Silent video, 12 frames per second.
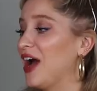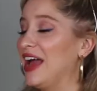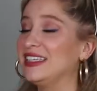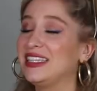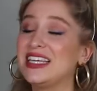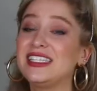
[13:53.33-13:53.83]

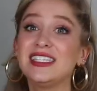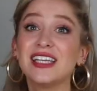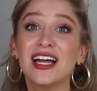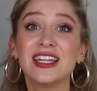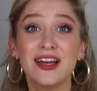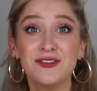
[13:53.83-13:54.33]
Guys, this is
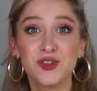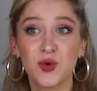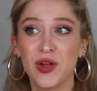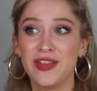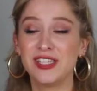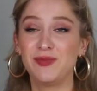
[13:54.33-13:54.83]
a love
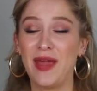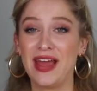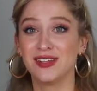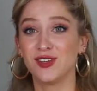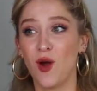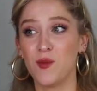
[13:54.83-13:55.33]
story that
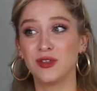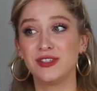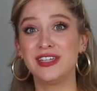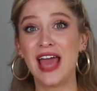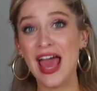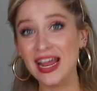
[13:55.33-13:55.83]
spans
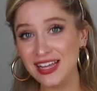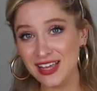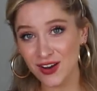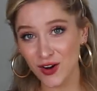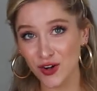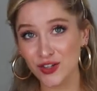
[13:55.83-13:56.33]
almost 10
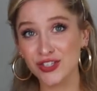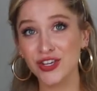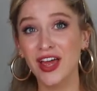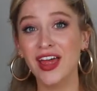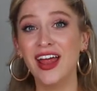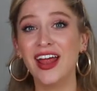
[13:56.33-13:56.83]
years.
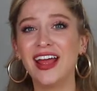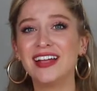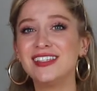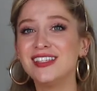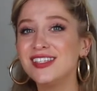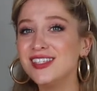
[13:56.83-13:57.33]

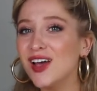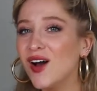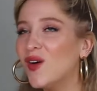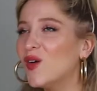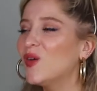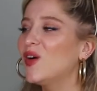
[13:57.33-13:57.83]
It's
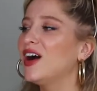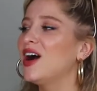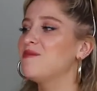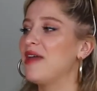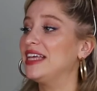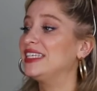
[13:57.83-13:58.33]
so
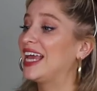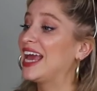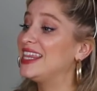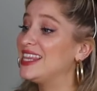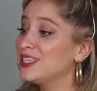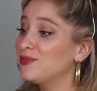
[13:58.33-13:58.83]
amazing.
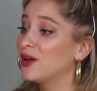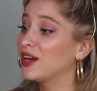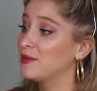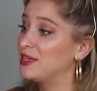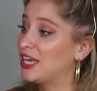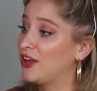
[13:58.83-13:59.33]
And this book,
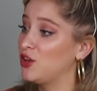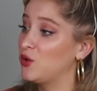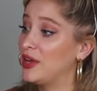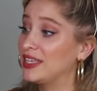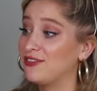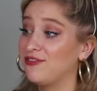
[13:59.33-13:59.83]
let me tell you,
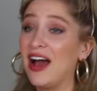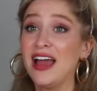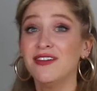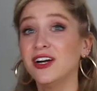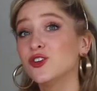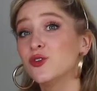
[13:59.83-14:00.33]
is
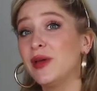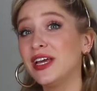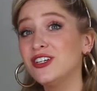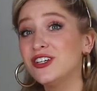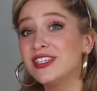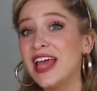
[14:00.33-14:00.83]
500
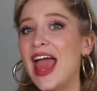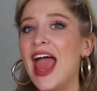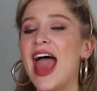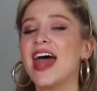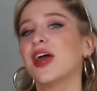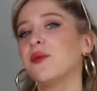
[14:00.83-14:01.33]
pages
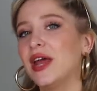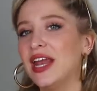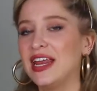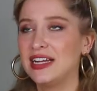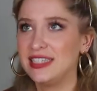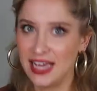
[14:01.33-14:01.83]
and I read
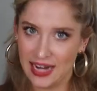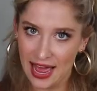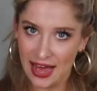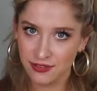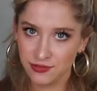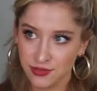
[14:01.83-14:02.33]
it in a day and a
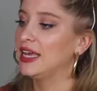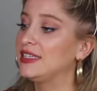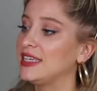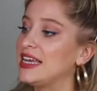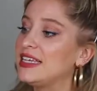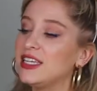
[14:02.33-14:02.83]
half.
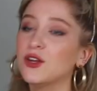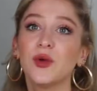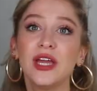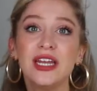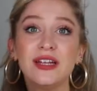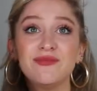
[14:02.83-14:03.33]
It's easy to
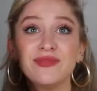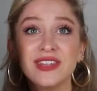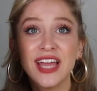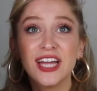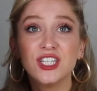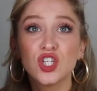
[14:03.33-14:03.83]
read.
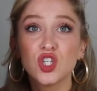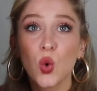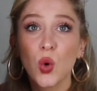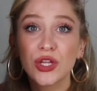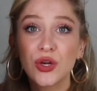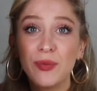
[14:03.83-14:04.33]
It's
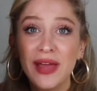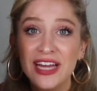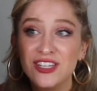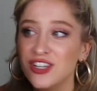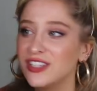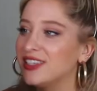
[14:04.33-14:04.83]
short little
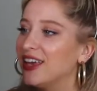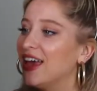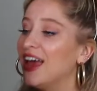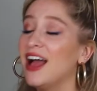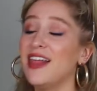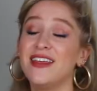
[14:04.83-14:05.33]
pages.
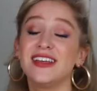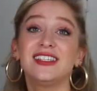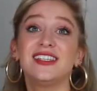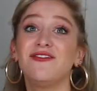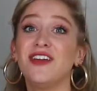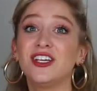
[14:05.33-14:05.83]

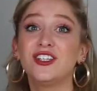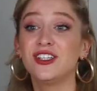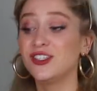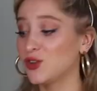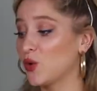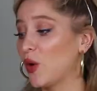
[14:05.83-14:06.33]
This
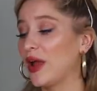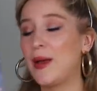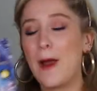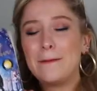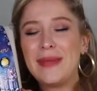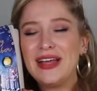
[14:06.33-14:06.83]
fiction
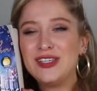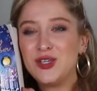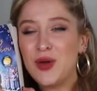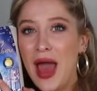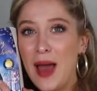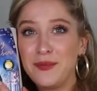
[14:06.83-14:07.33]
story makes
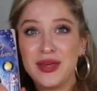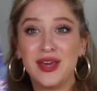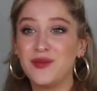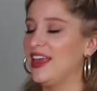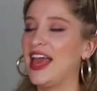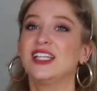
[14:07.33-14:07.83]
you
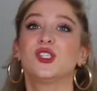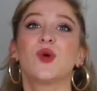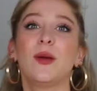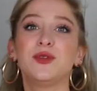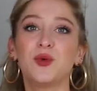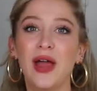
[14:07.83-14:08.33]
happy. Get
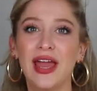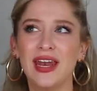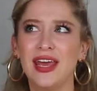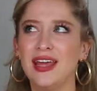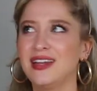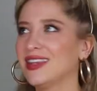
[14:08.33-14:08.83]
swept away in
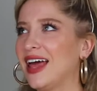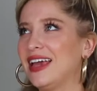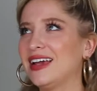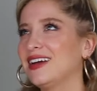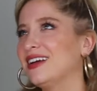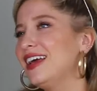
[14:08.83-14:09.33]
it.
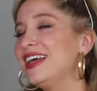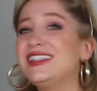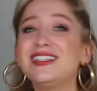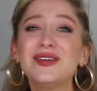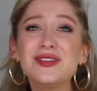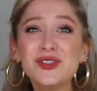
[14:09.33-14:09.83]
Like,
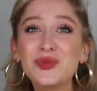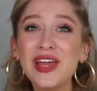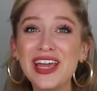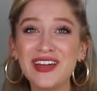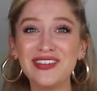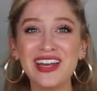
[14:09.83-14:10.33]
it's so
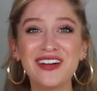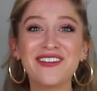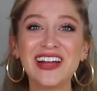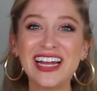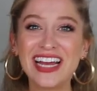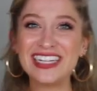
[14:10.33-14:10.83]
sweet. You need to
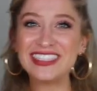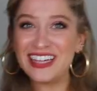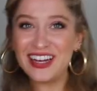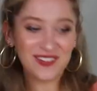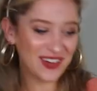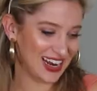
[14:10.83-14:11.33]
read it. You
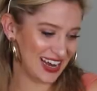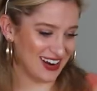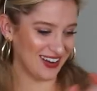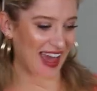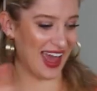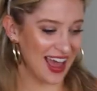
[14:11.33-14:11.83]
need to read it,
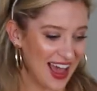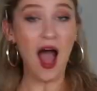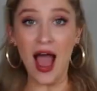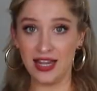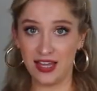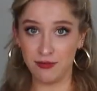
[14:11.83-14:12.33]
okay?
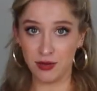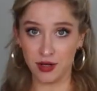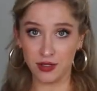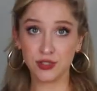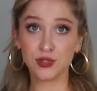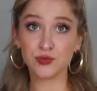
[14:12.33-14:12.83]
I love
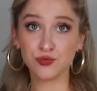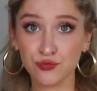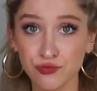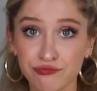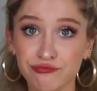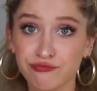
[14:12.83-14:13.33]
books.
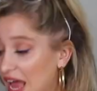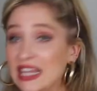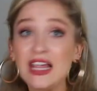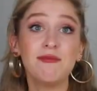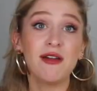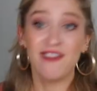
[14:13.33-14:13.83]
I
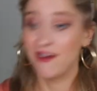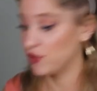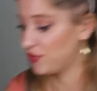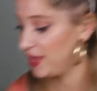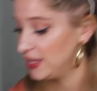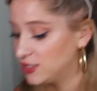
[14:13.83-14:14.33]
love my
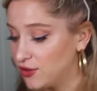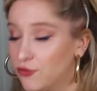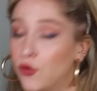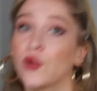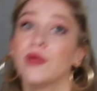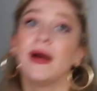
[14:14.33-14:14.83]
favorite things for the